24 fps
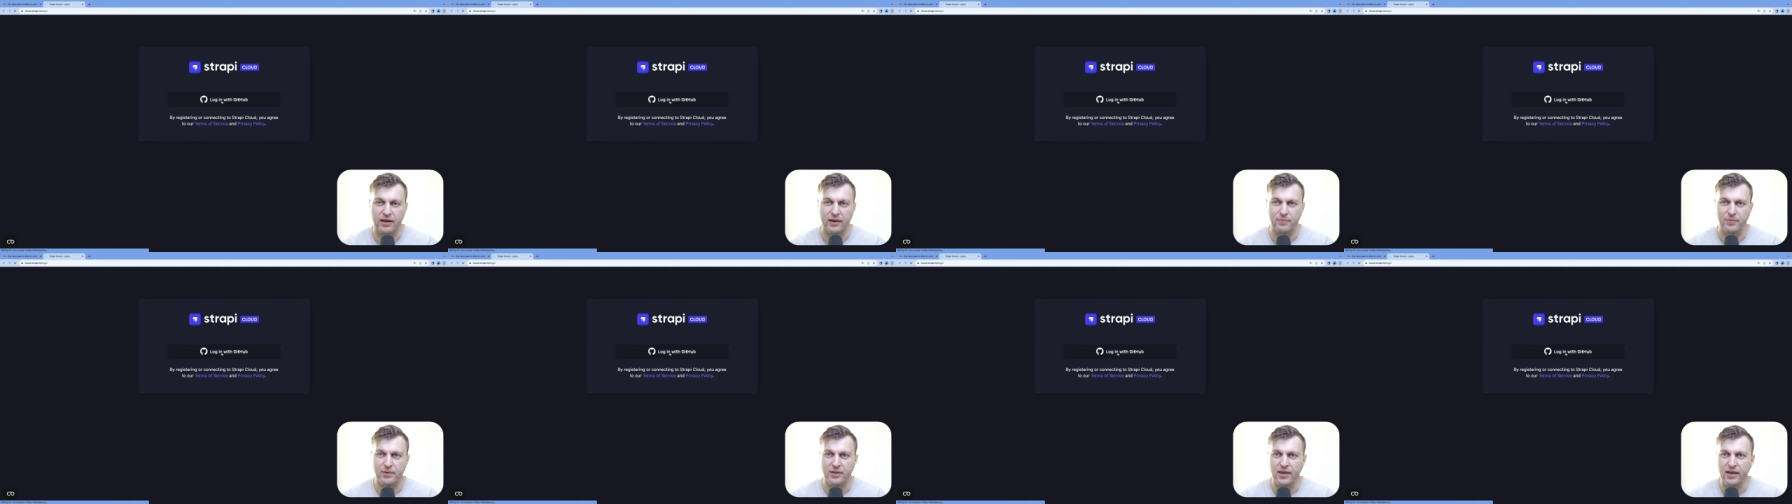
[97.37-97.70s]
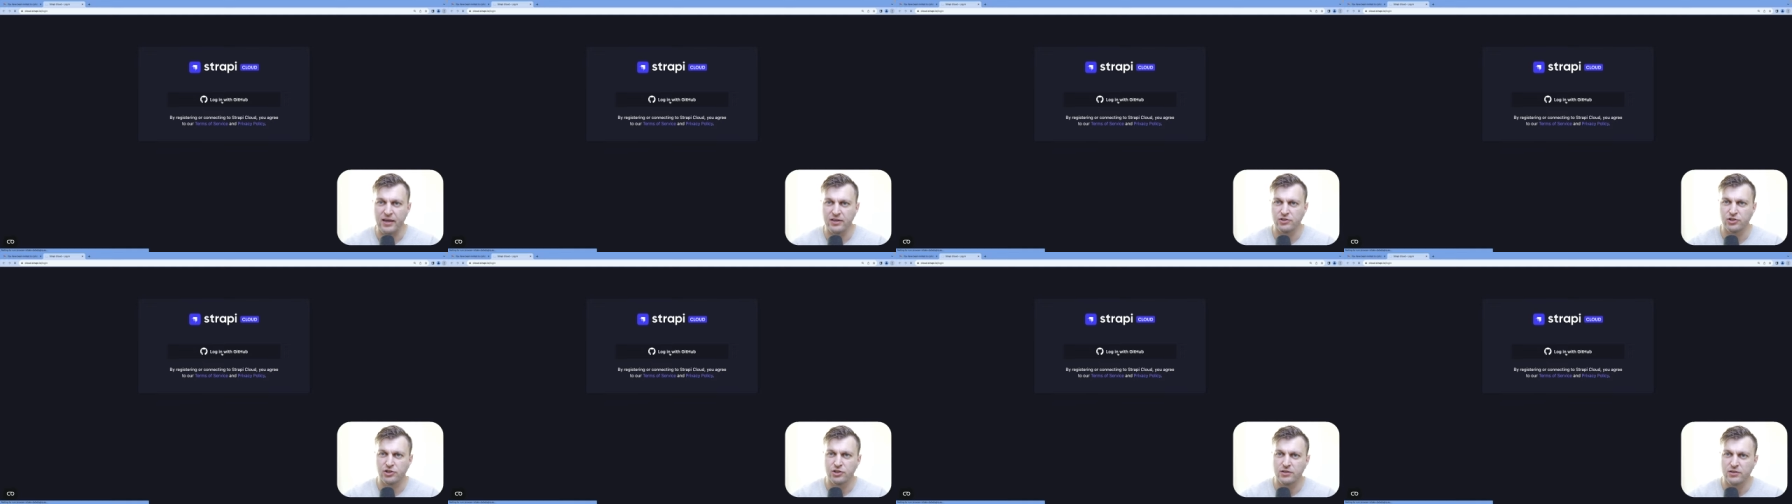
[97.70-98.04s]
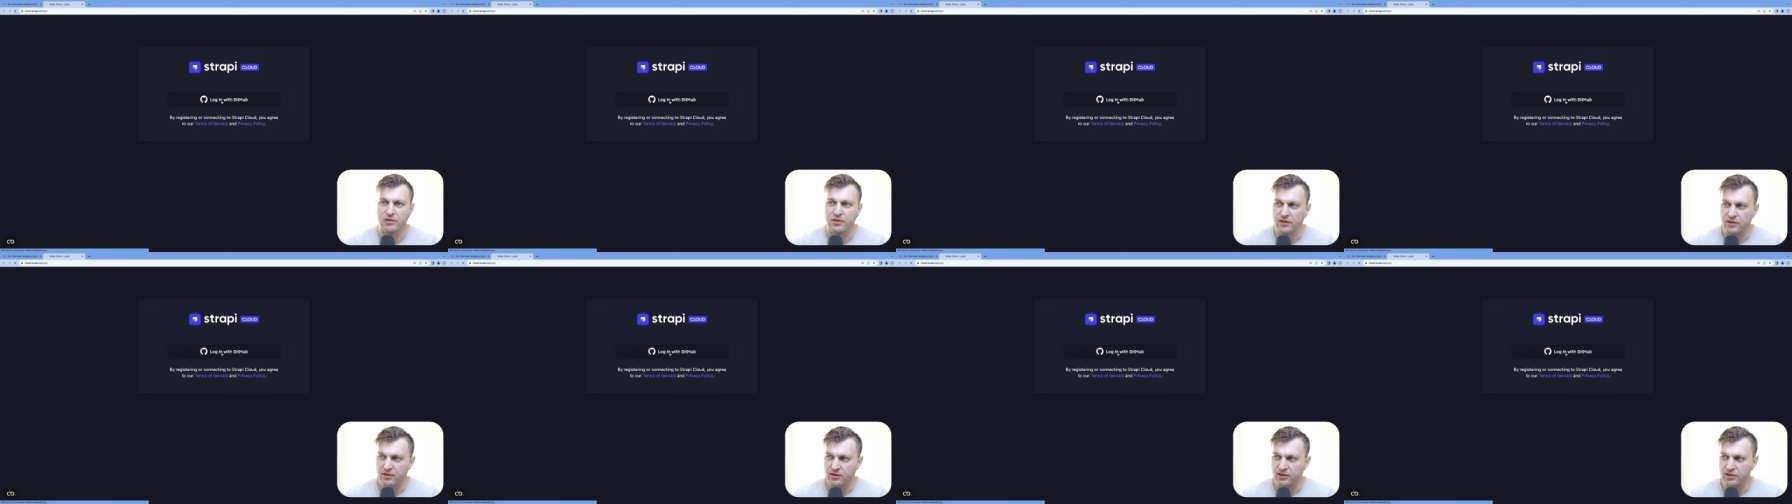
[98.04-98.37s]

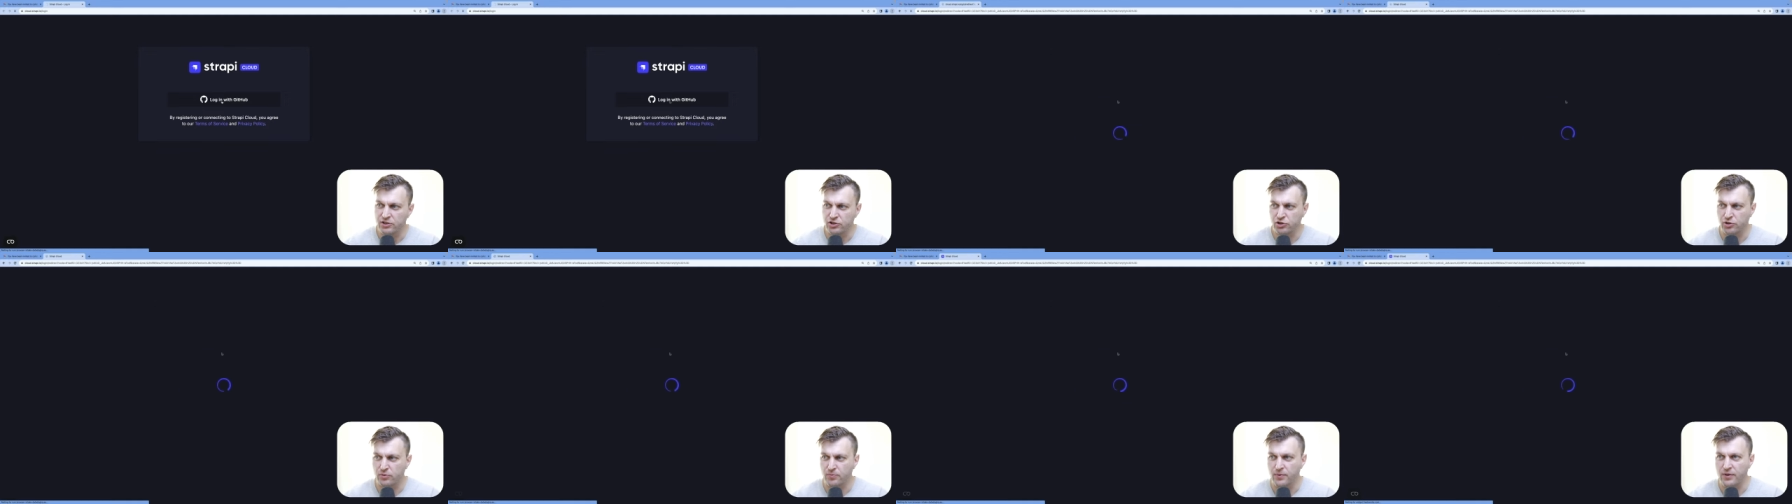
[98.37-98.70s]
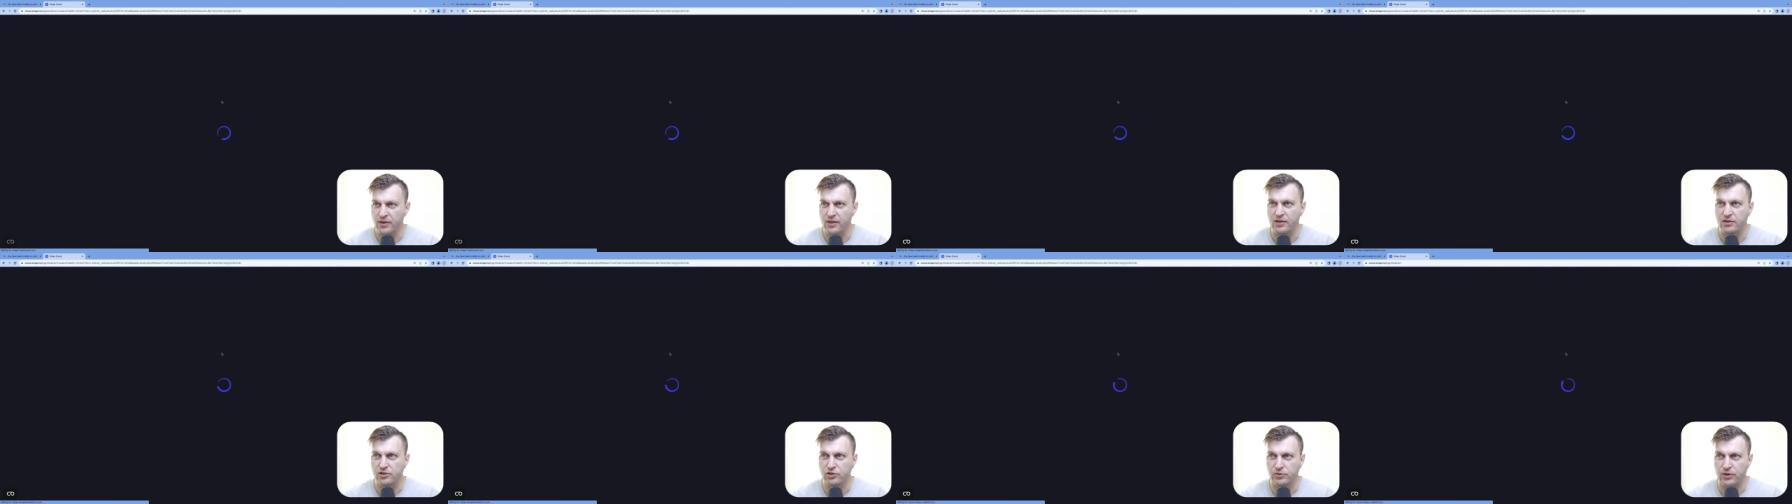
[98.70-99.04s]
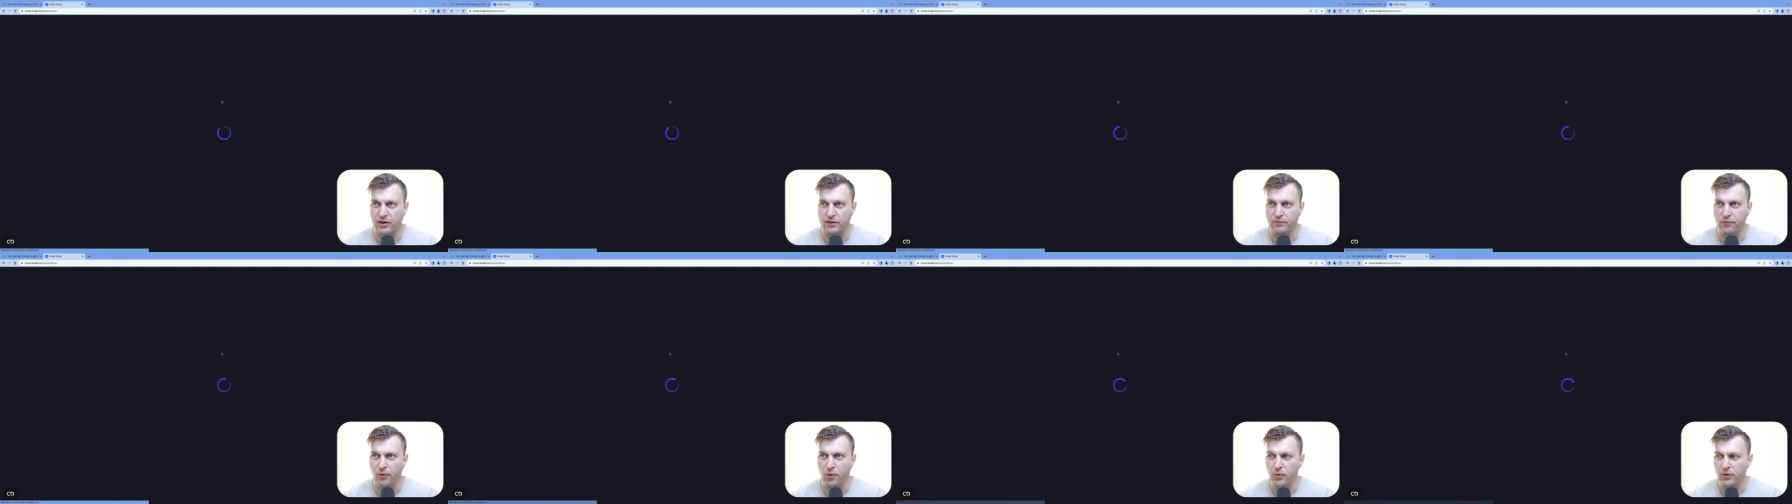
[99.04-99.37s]
application, this should be
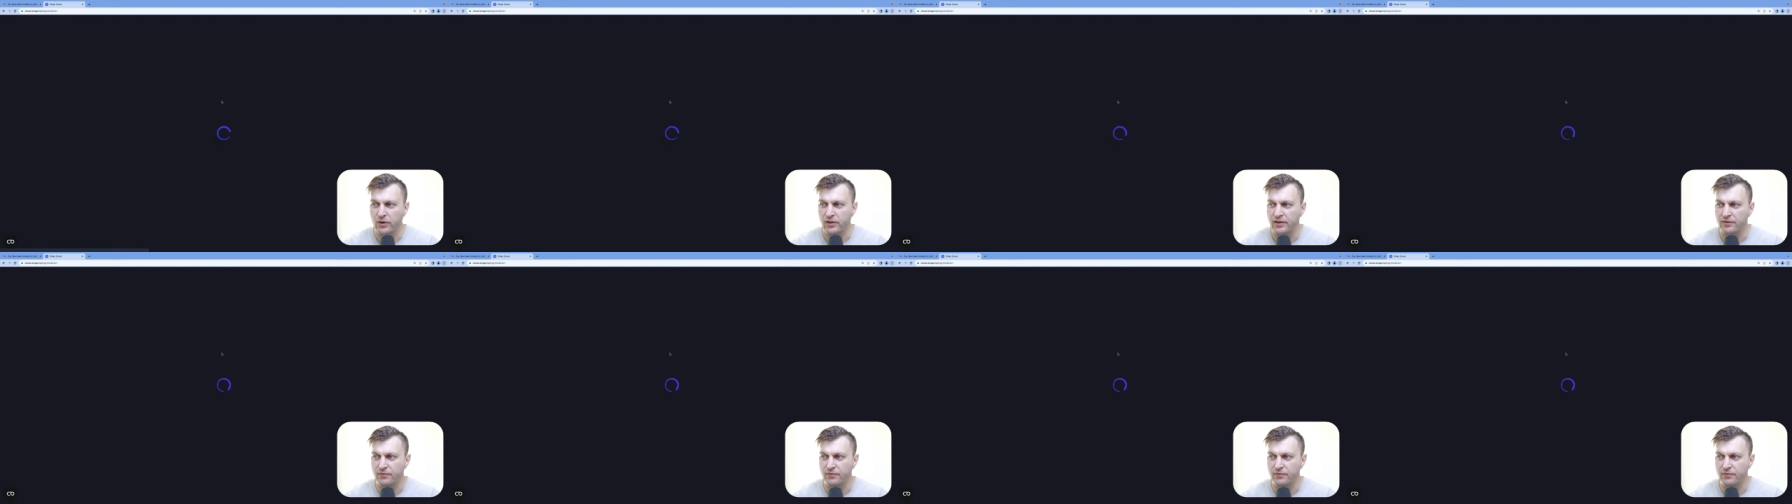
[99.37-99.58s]
straightforward.